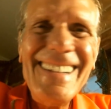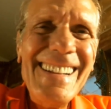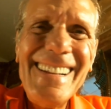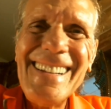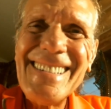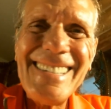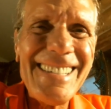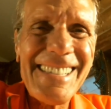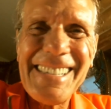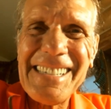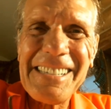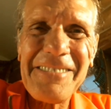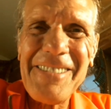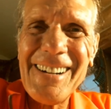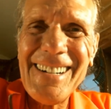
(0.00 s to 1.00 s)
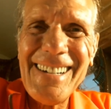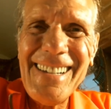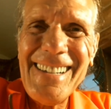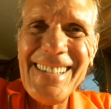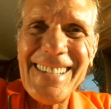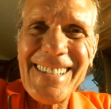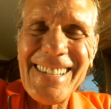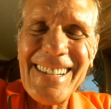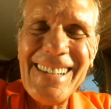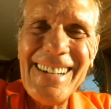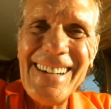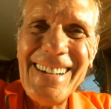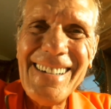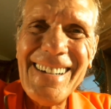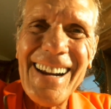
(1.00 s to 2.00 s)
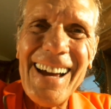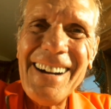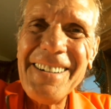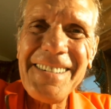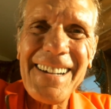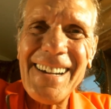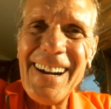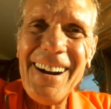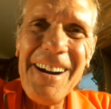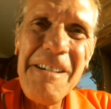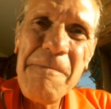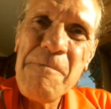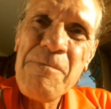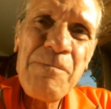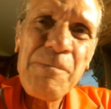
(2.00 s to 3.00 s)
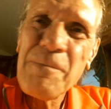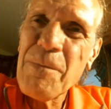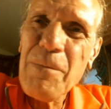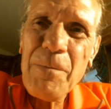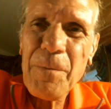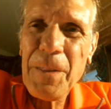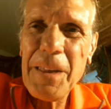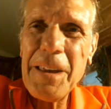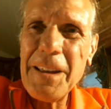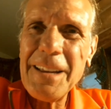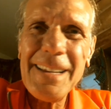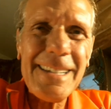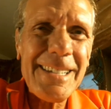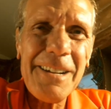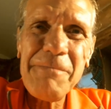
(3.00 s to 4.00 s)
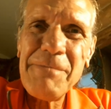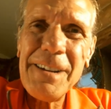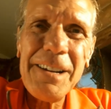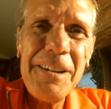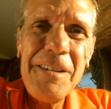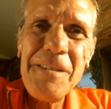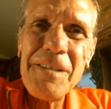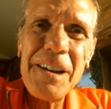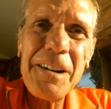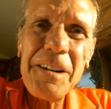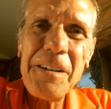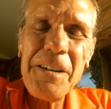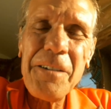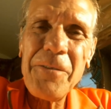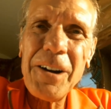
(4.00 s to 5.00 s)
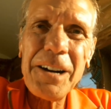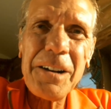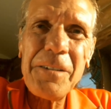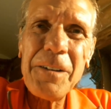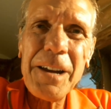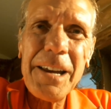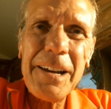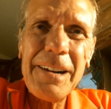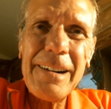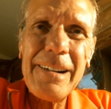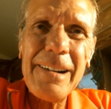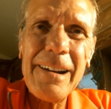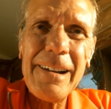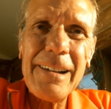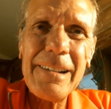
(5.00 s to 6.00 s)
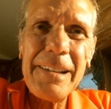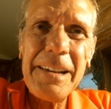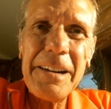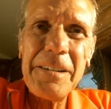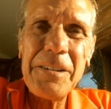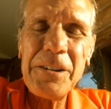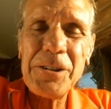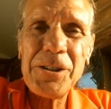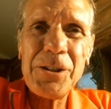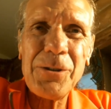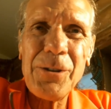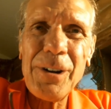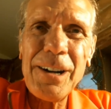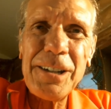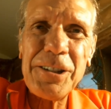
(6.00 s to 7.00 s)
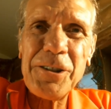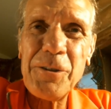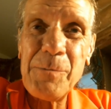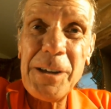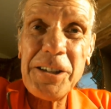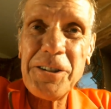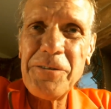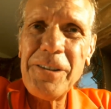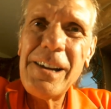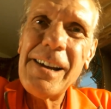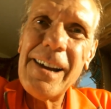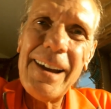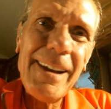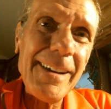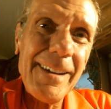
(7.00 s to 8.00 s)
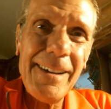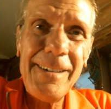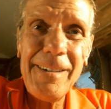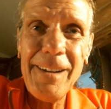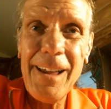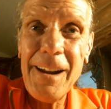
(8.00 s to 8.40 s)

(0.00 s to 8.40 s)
just is what it is, you know, and I don't care. It's up to you, you know, you want to go ahead and, uh, you know, your story is your misery. Hey, you know, a